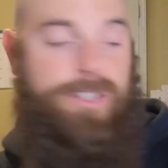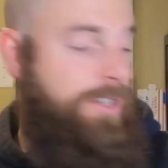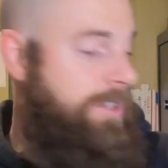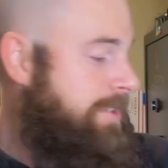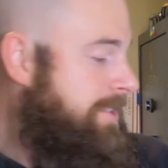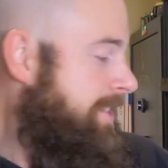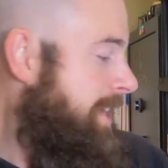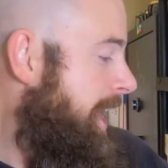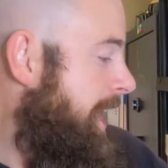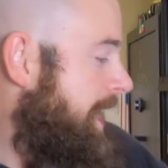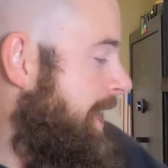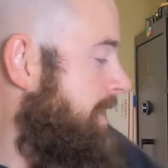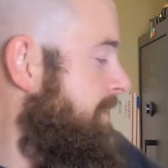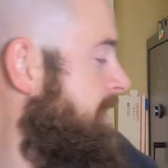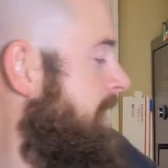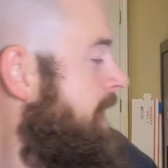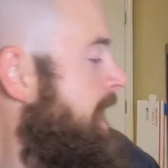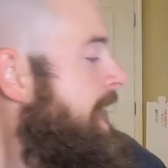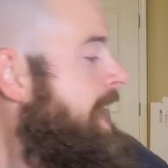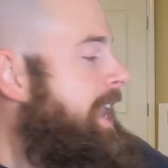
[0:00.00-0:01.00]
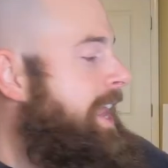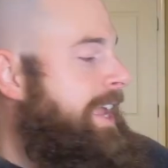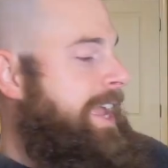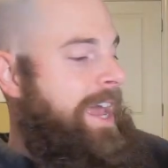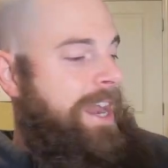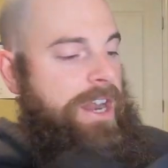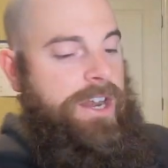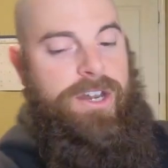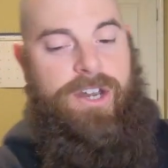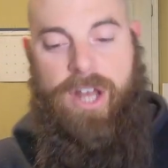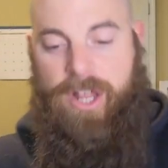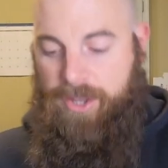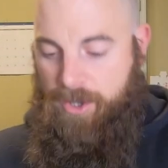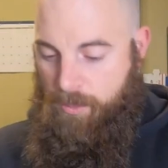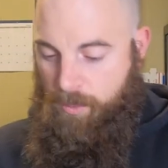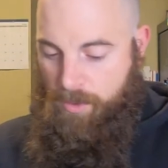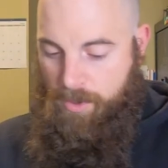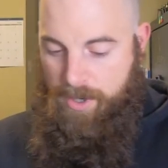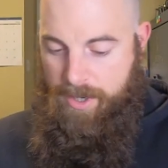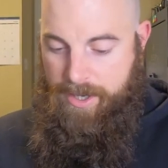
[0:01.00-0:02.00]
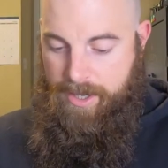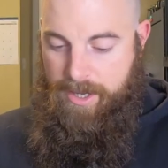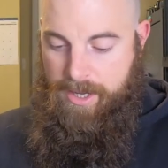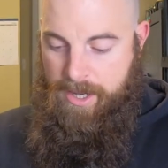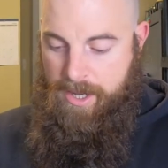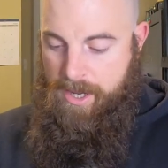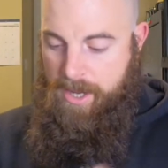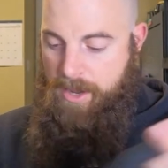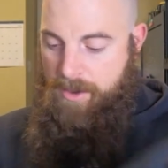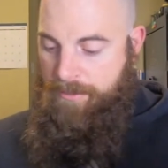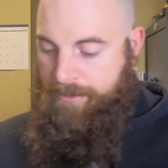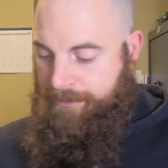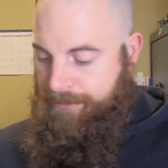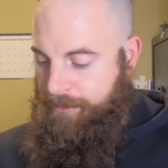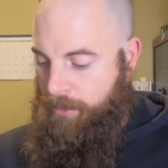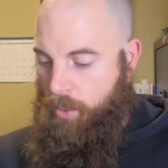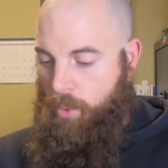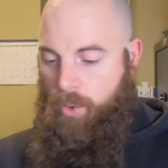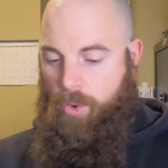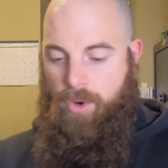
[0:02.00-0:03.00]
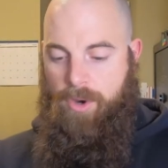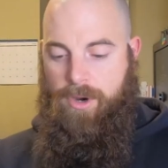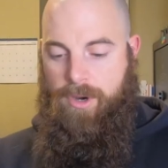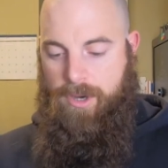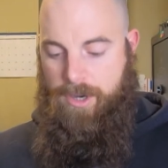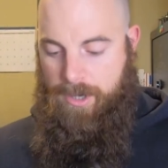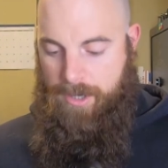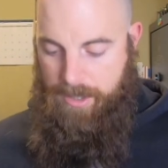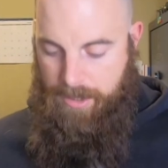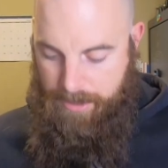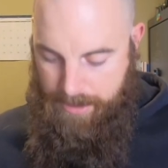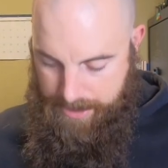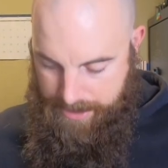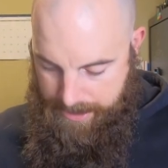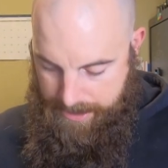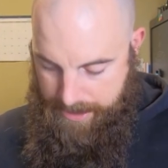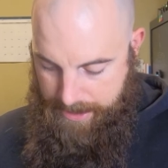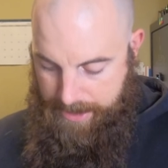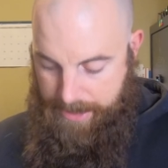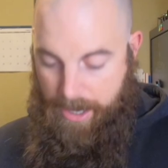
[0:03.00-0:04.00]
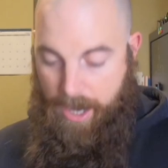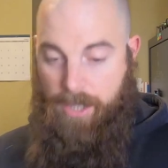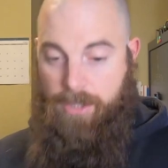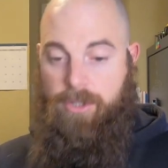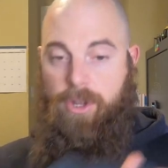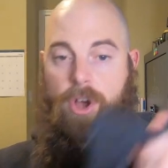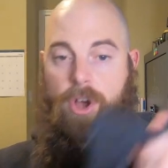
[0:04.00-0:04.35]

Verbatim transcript: a good size. And I got another one for uh, a